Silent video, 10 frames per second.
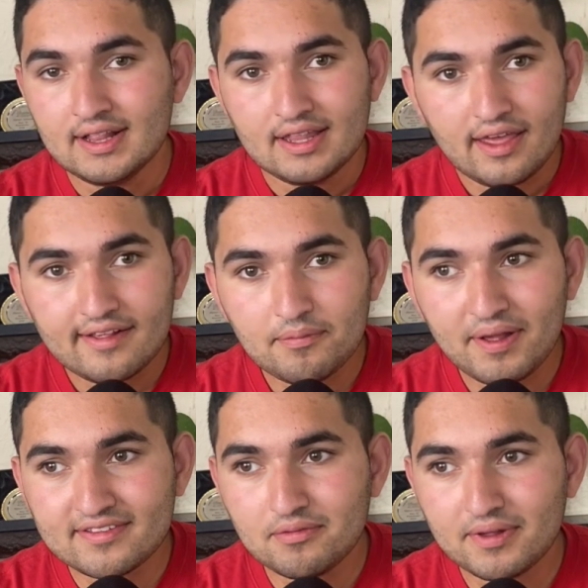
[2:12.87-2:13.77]
it's
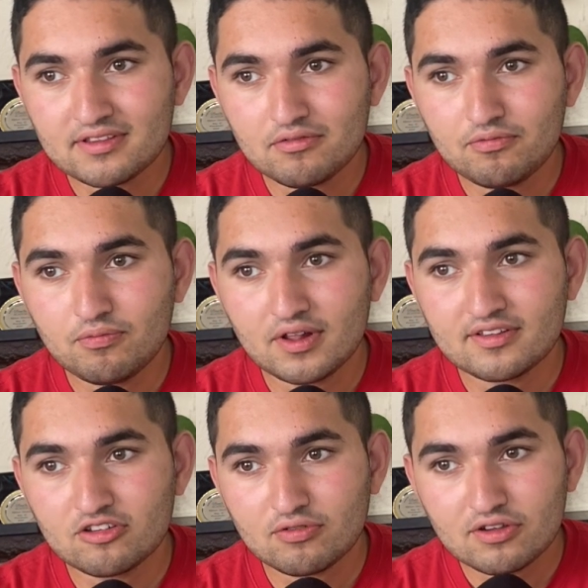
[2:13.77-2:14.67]
a massive
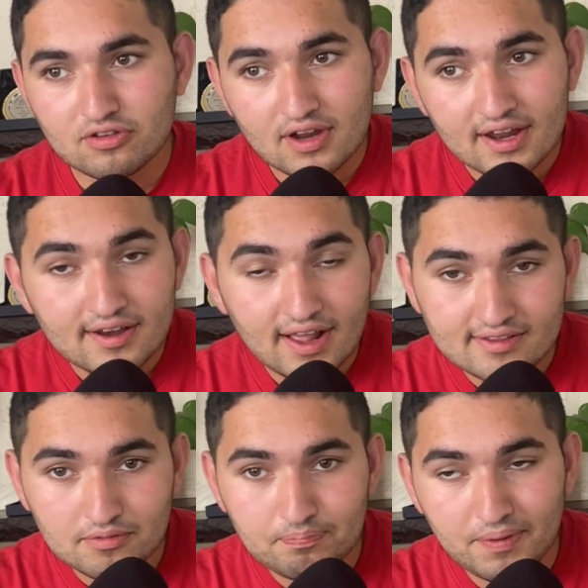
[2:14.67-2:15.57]
situation, and that's
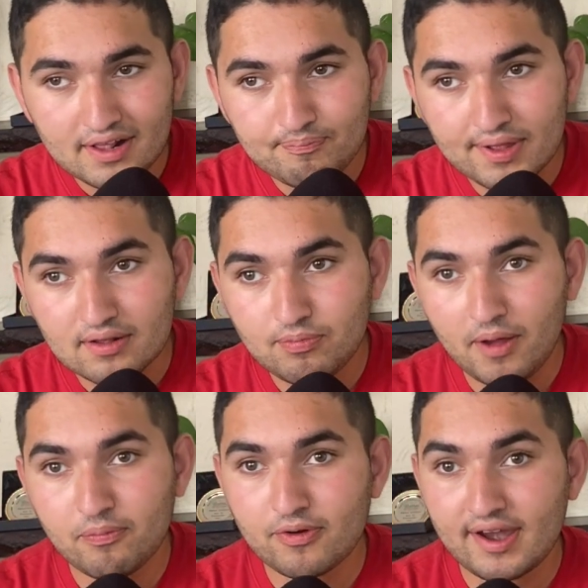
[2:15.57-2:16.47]
a big, big
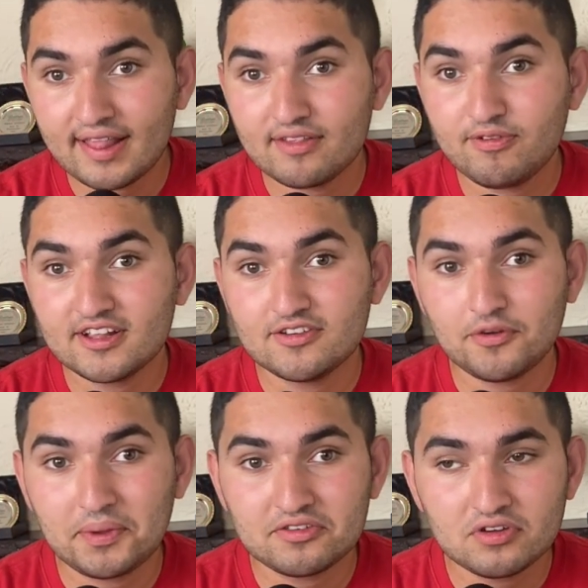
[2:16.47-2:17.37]
upgrade, I think, personally, for
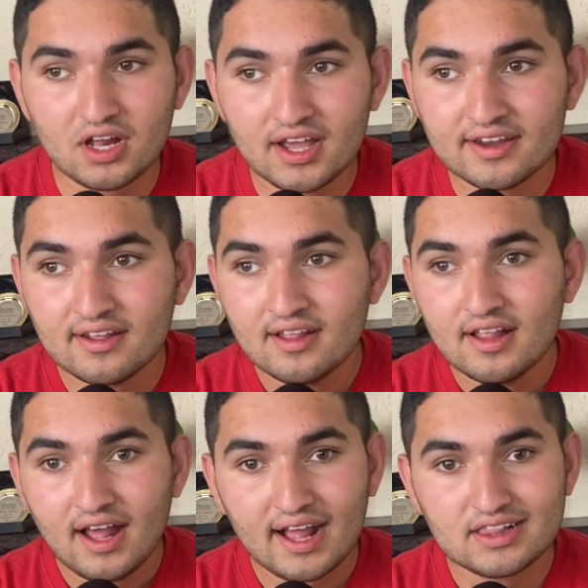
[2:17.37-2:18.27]
Manchester United.
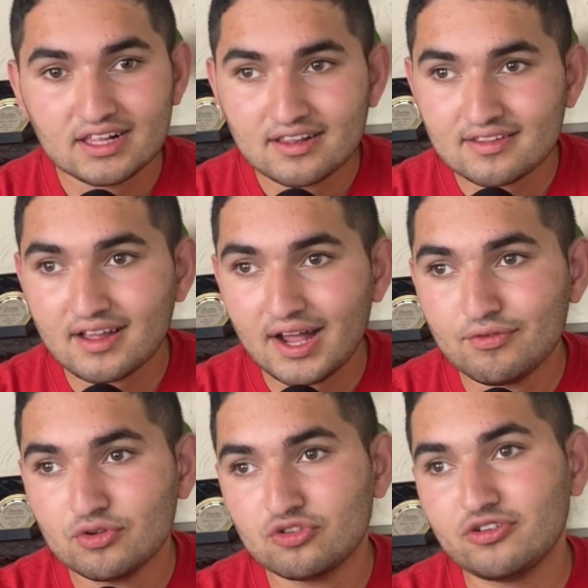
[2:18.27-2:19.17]
I think this guy
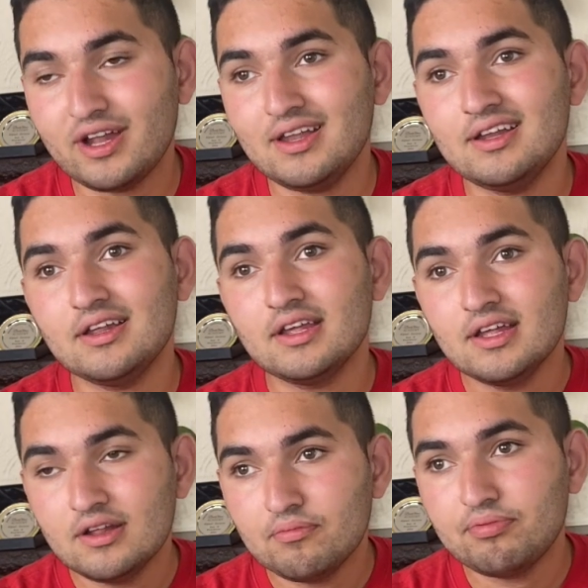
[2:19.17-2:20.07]
will genuinely
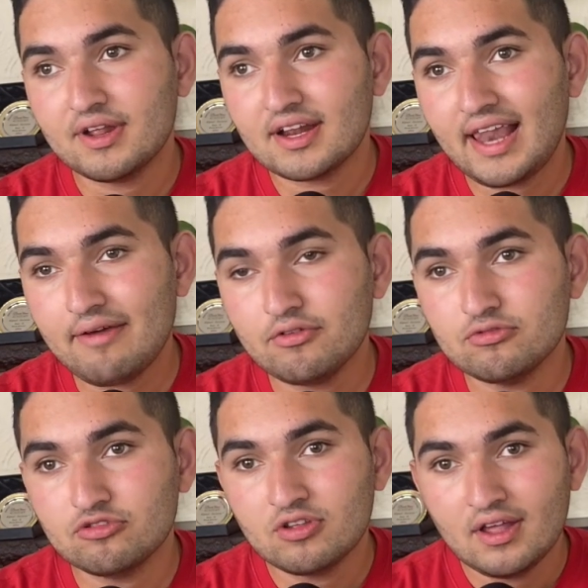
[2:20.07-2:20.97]
bring
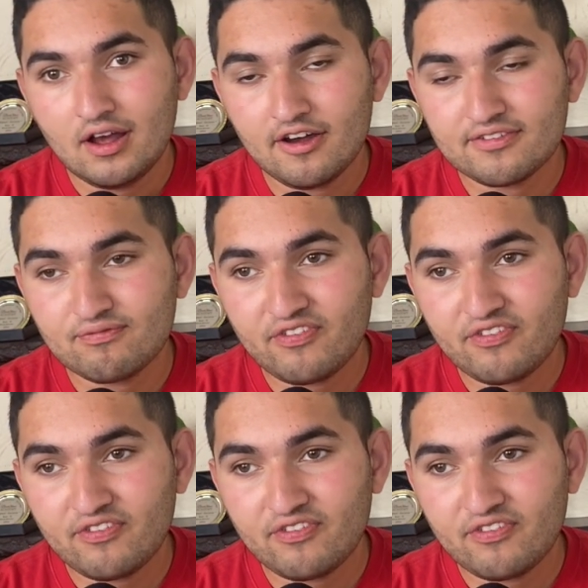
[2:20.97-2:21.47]
levels of